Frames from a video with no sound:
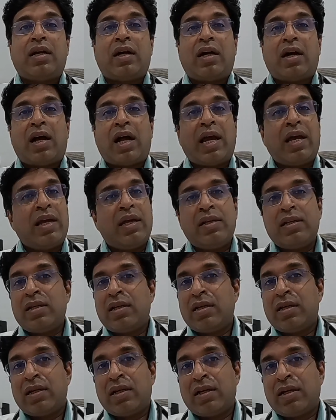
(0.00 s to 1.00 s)
I
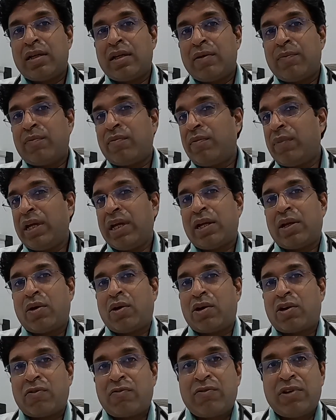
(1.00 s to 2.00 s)
make a
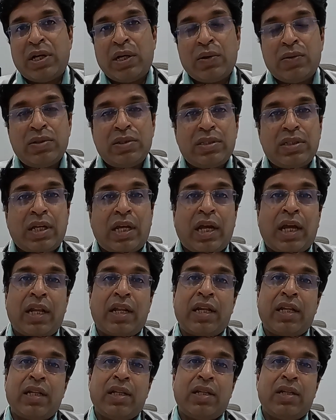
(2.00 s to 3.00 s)
lot of videos, and
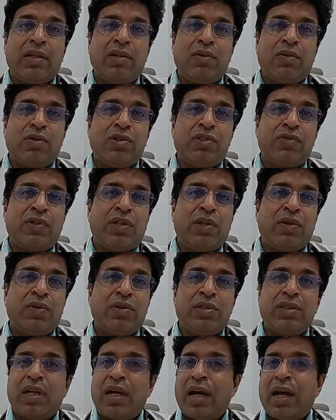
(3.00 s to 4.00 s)
in those
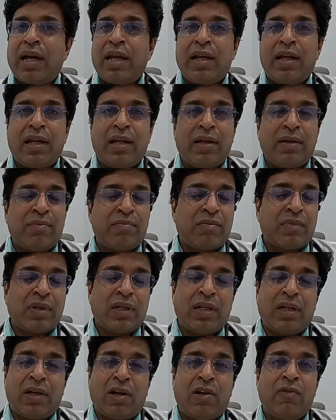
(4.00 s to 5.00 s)
videos I
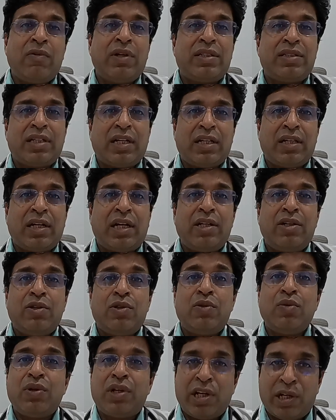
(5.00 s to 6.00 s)
always say that
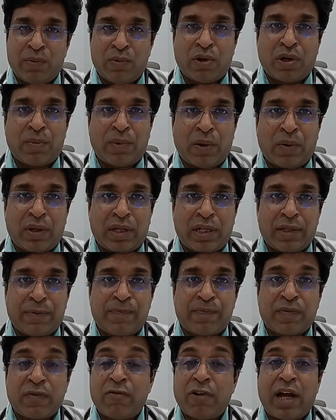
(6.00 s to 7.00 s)
do read more about it.
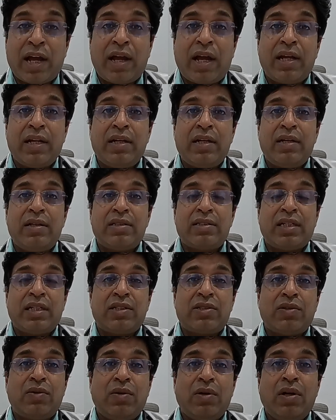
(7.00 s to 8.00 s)
Why I say
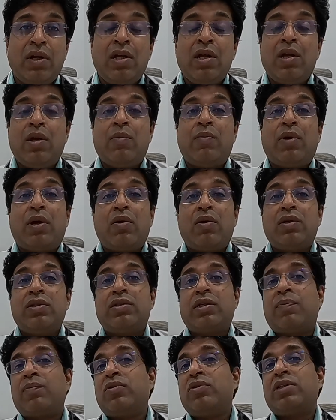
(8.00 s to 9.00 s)
so? Because
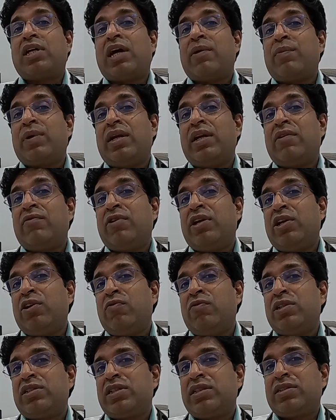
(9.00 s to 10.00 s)
suppose I made a video
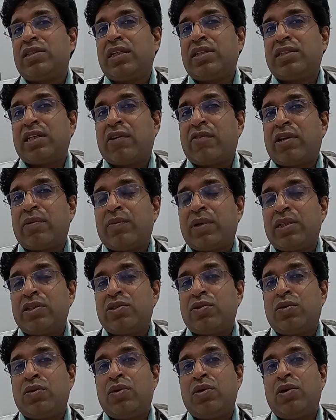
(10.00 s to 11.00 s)
which is 6-7 months
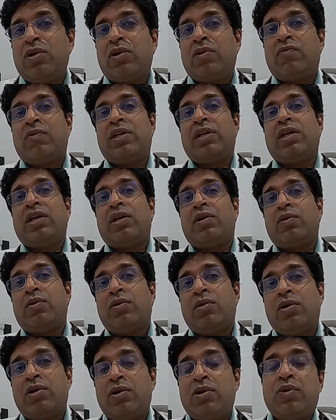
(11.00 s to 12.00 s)
old or 1 year
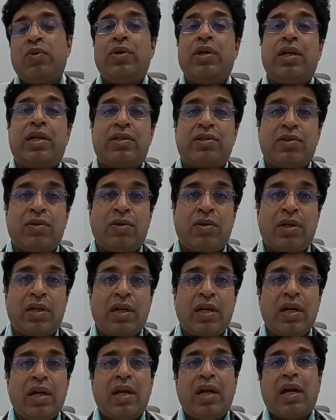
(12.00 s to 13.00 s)
old or 2 years old,
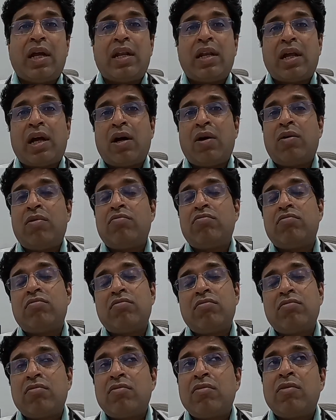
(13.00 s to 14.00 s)
and now
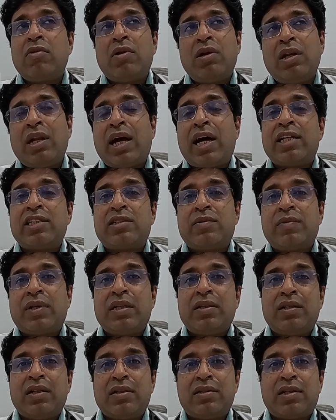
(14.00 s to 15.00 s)
last
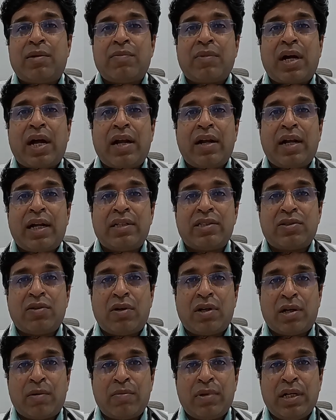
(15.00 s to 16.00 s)
month some guidelines got
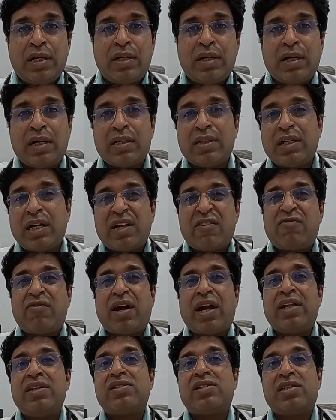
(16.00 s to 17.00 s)
updated and there are
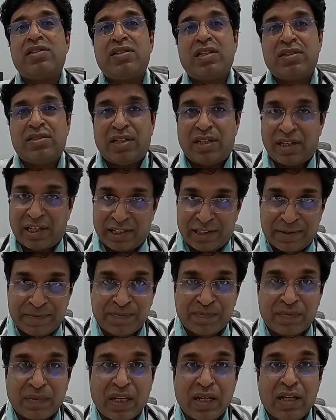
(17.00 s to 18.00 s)
fine changes in it.
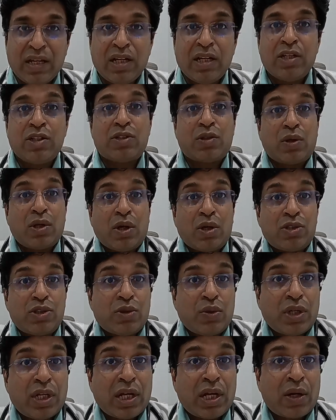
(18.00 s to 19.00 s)
So your
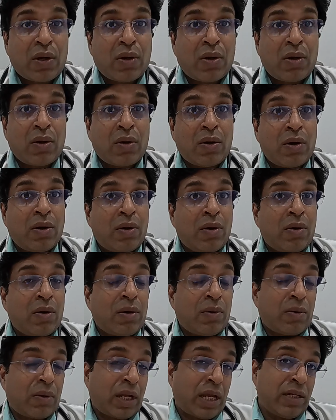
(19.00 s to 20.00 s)
junior
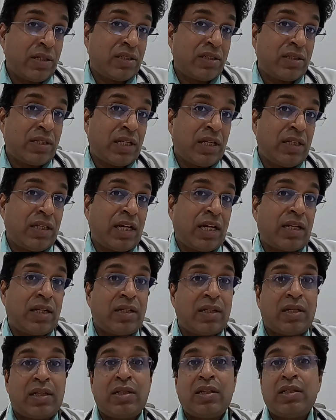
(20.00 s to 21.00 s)
can say that
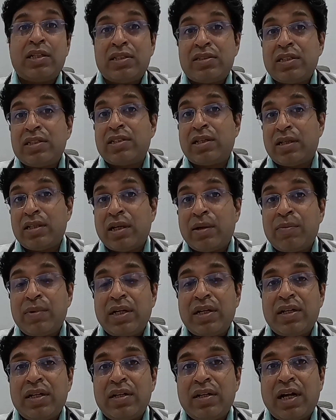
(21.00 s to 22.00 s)
this is the
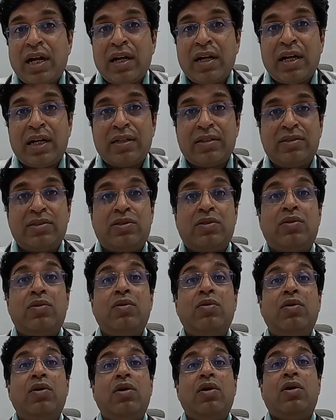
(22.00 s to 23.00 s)
updated guideline.
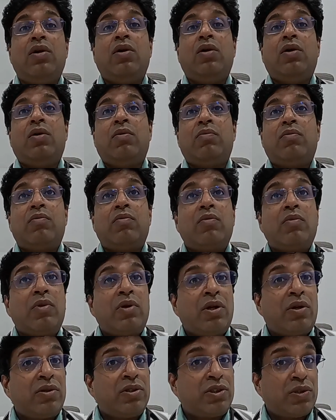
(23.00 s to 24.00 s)
So
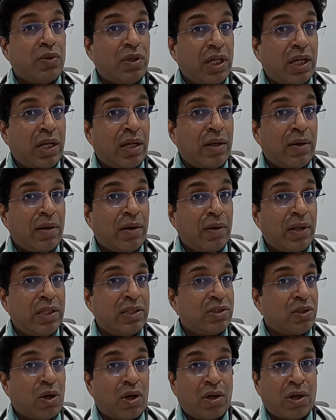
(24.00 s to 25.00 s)
Your junior is
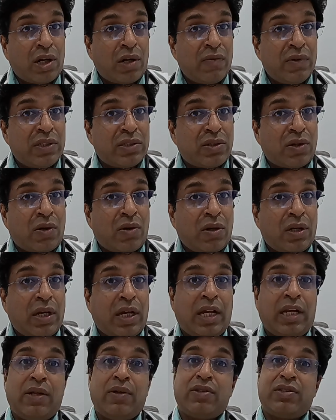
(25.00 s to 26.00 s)
not always wrong
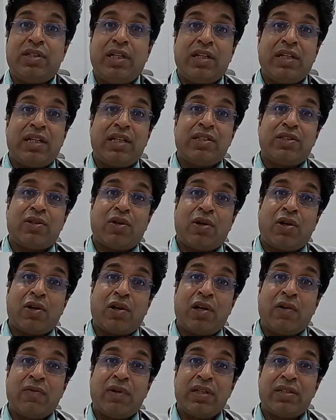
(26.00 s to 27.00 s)
and your senior is not
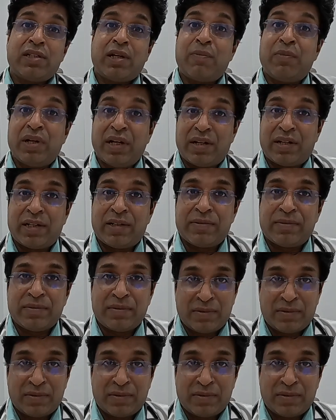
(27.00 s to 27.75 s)
always updated.